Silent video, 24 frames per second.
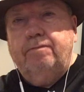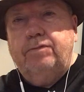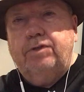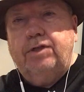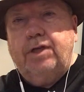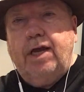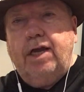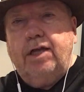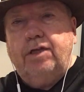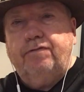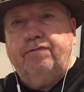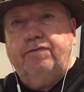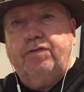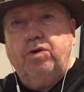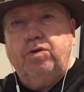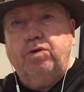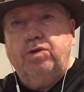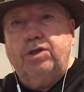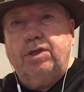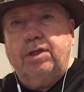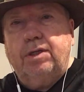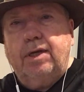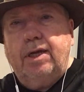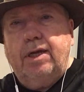Jazz
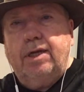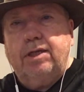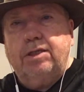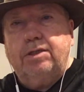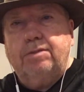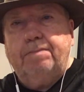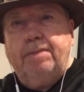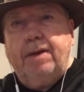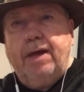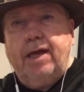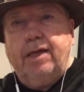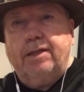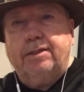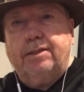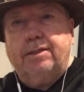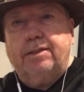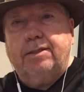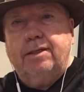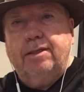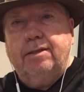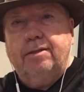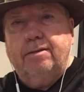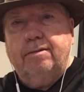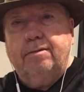fusion at its
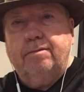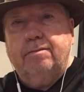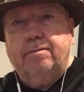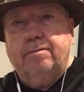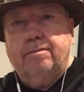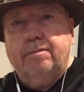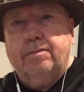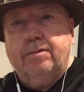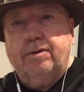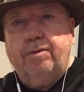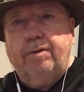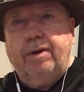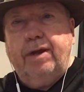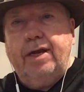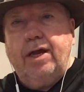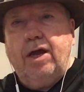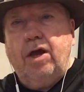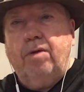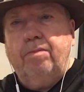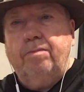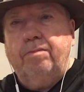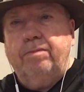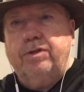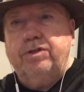best. Great
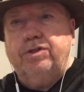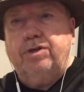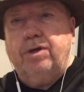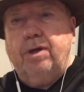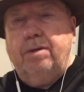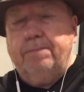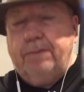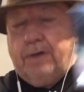album with John